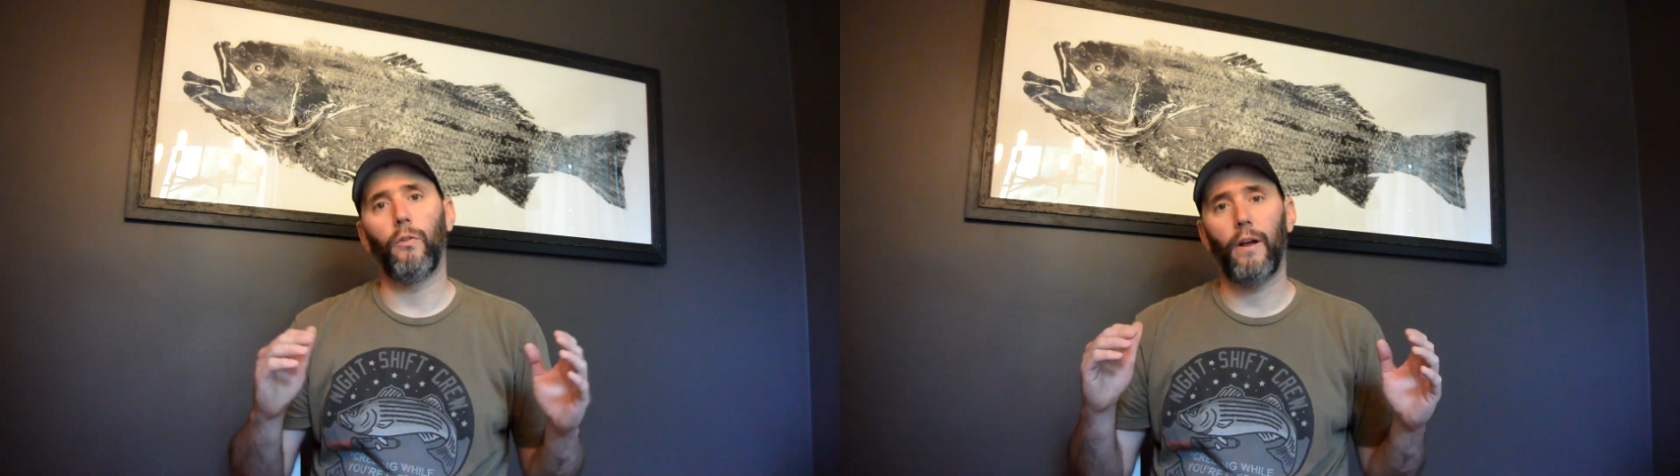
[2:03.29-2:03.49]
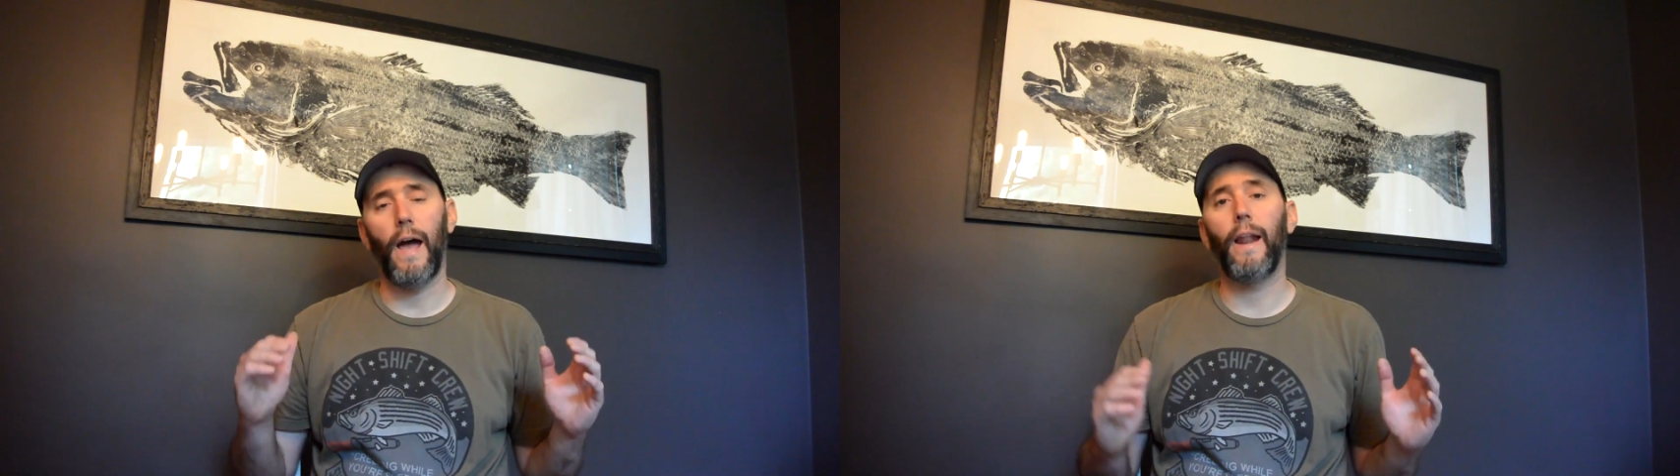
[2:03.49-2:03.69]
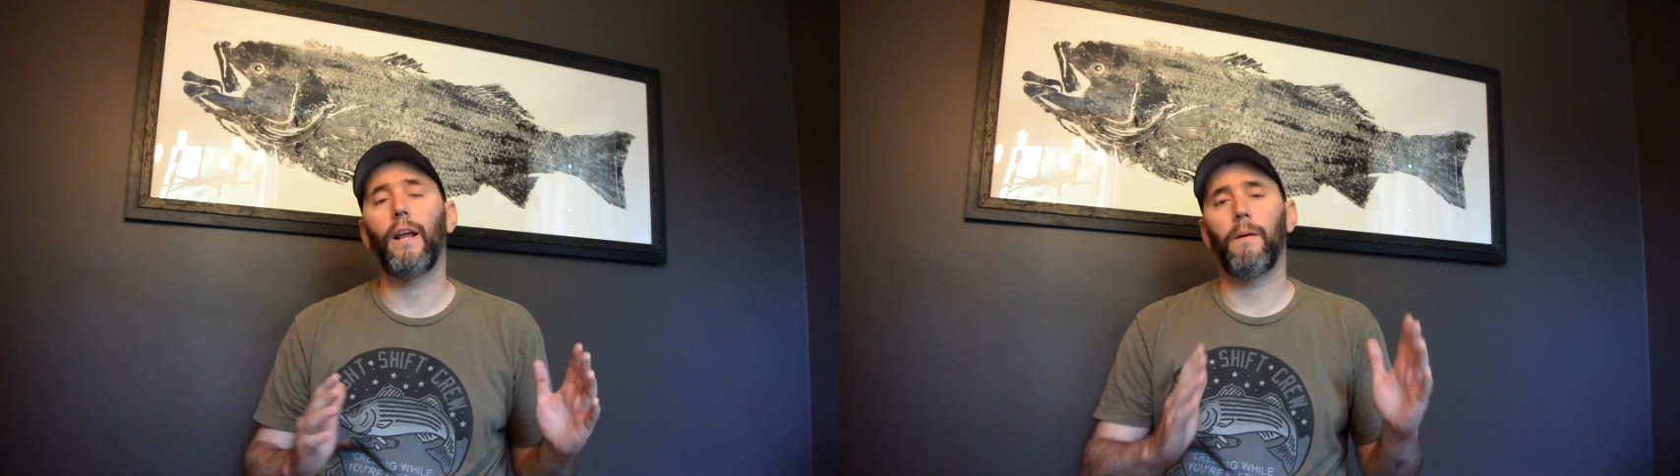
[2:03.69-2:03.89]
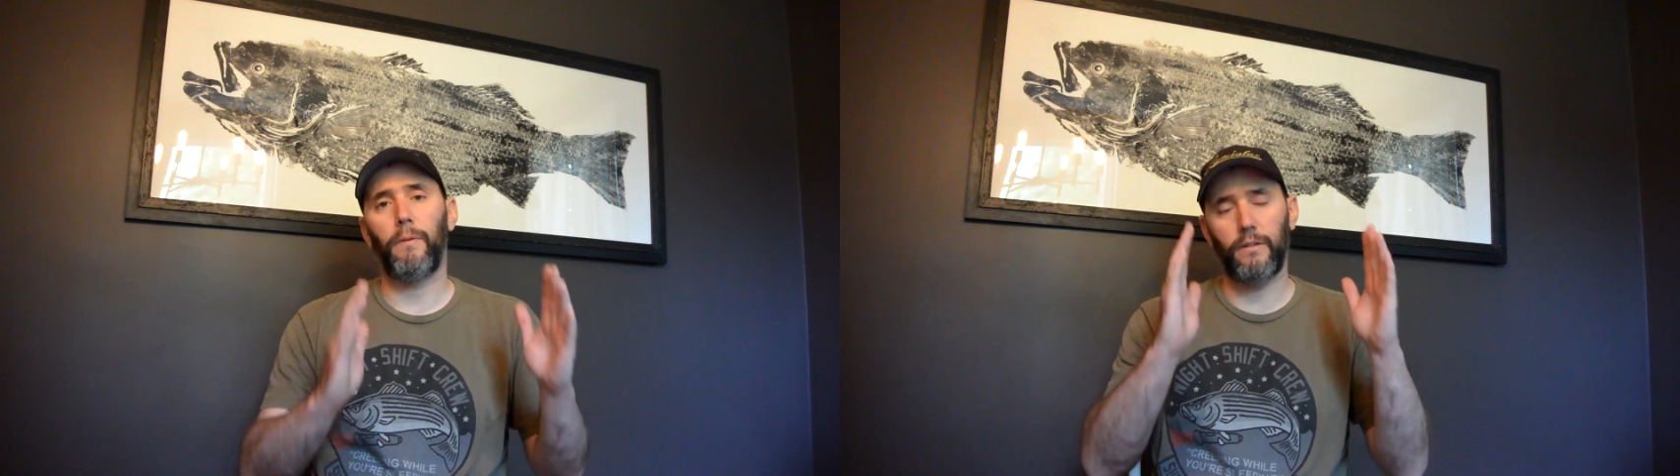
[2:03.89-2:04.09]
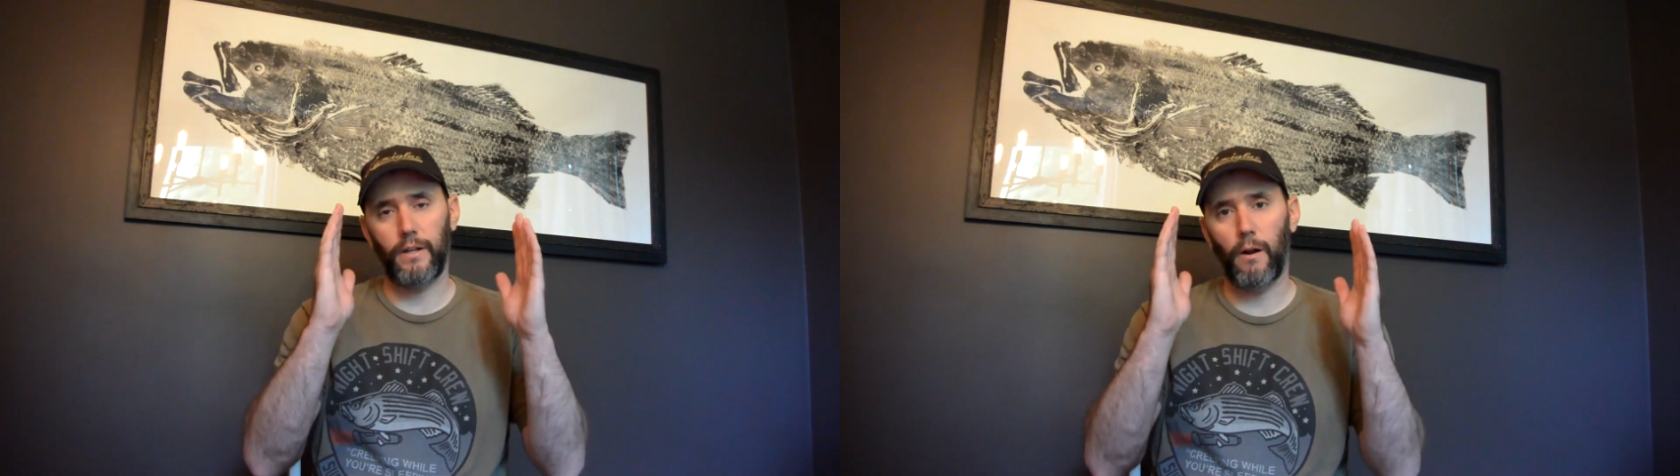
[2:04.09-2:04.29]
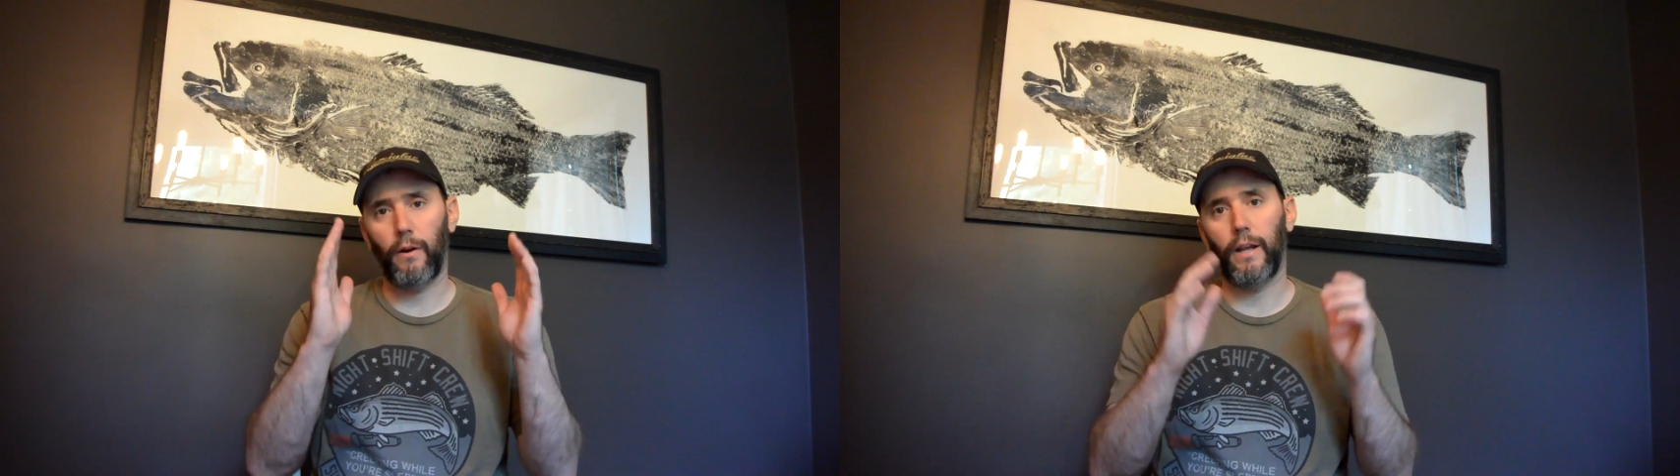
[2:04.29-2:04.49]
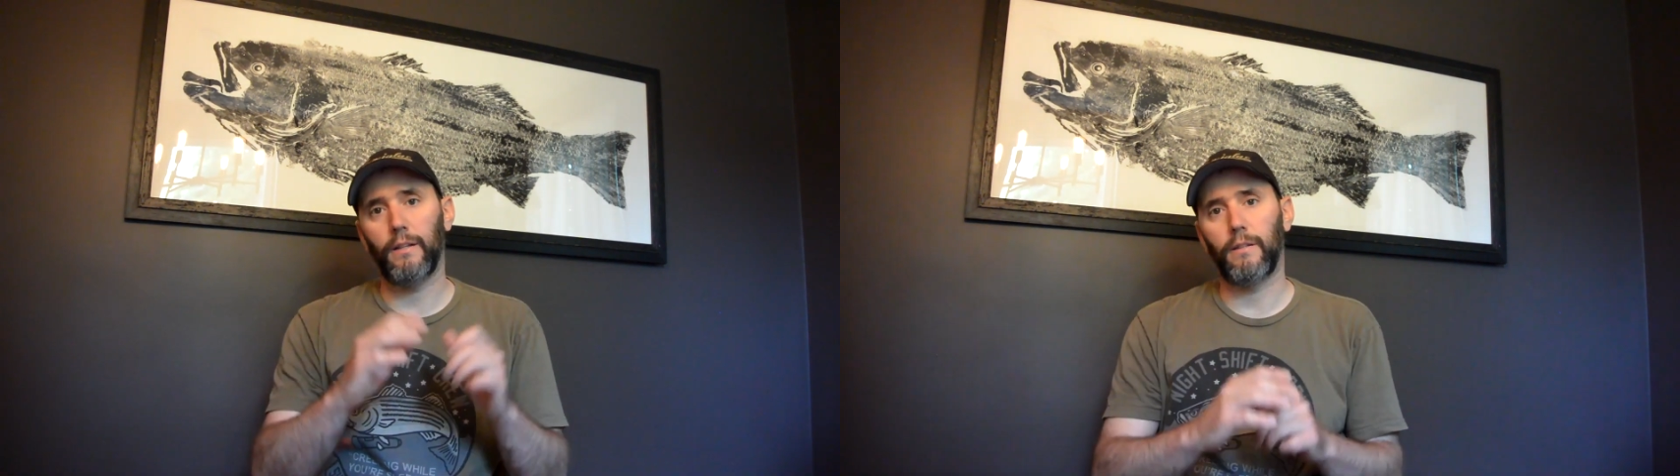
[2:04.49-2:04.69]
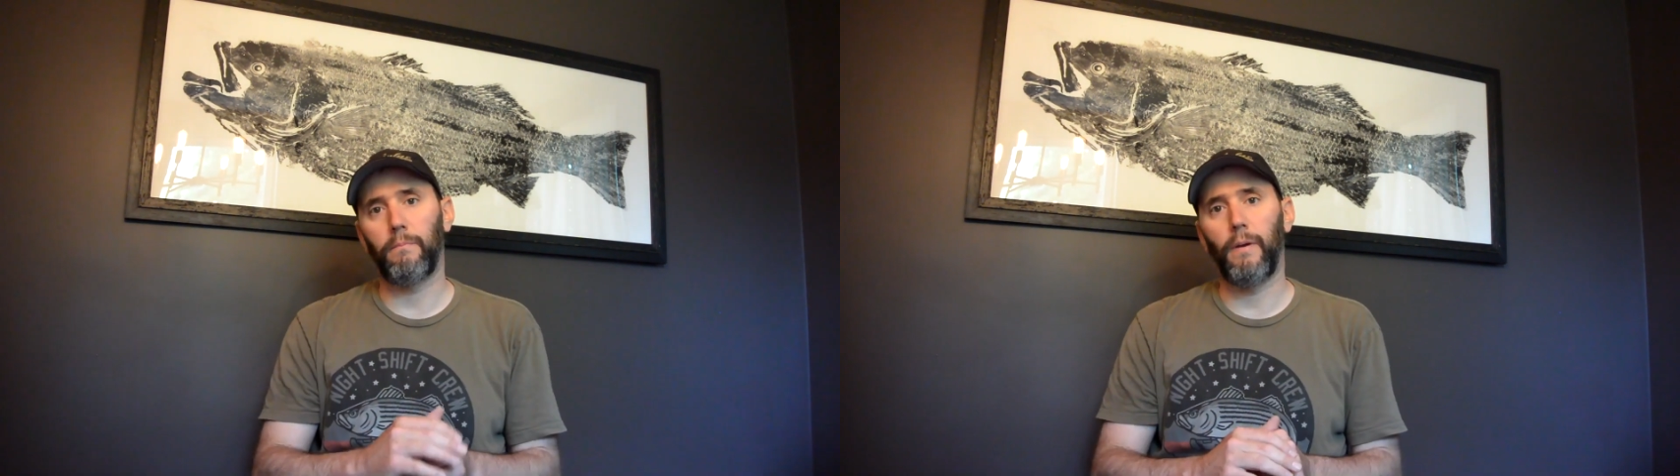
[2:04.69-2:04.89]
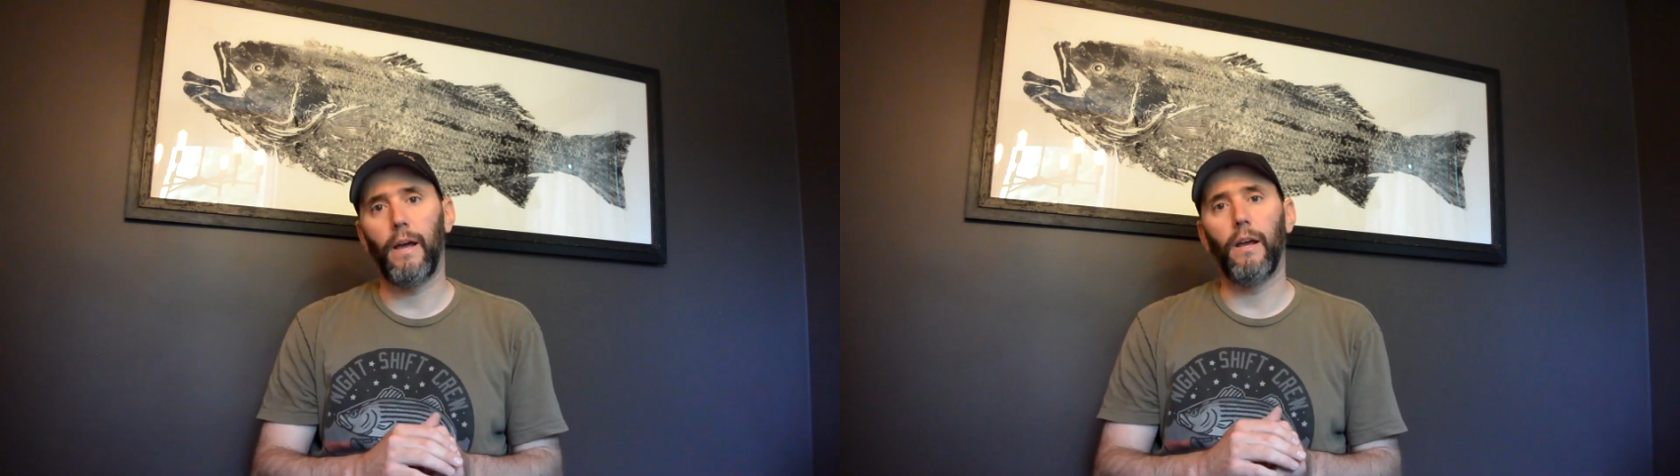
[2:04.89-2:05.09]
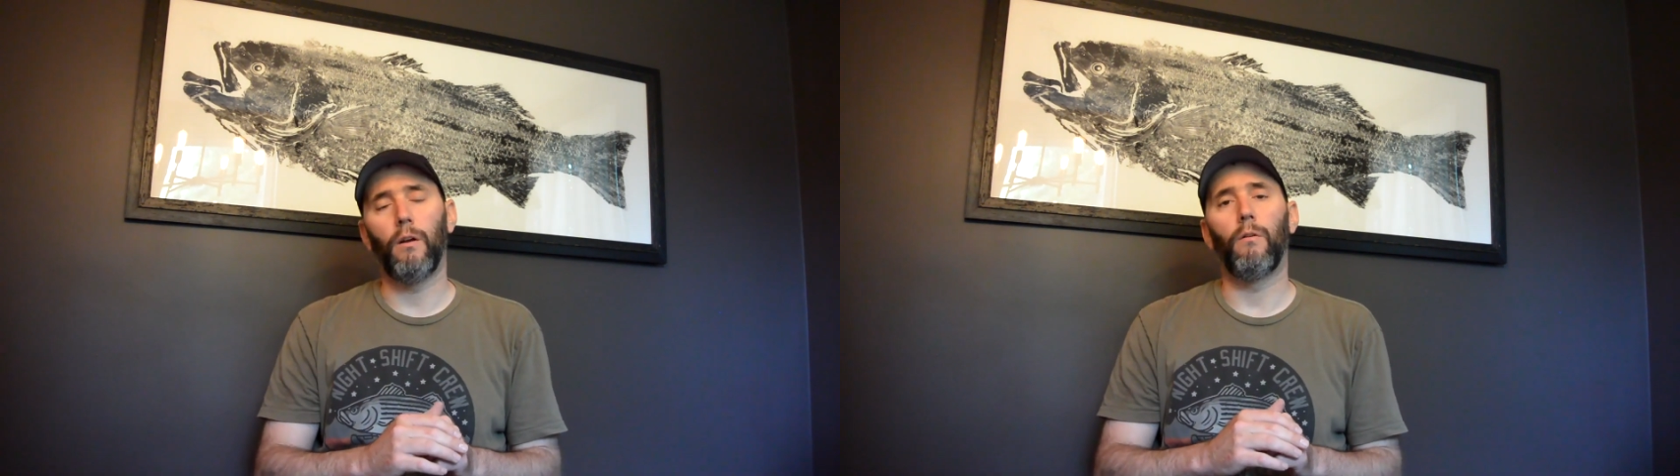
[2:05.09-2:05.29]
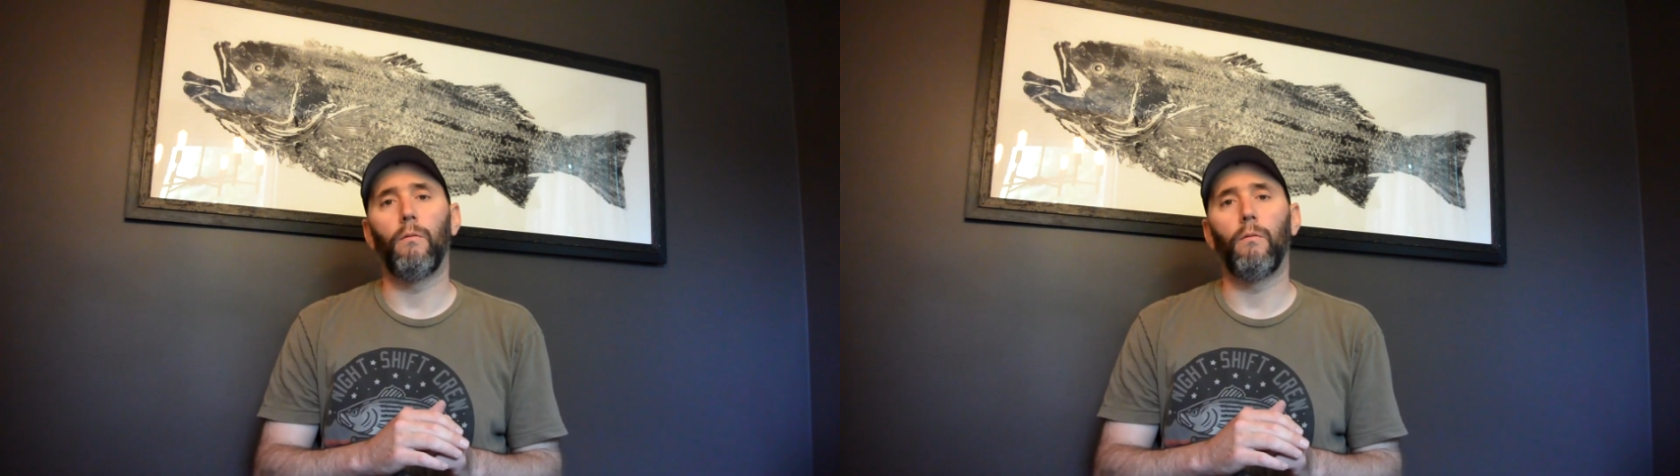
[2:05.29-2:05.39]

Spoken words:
or they're heading up into Narragansett Bay,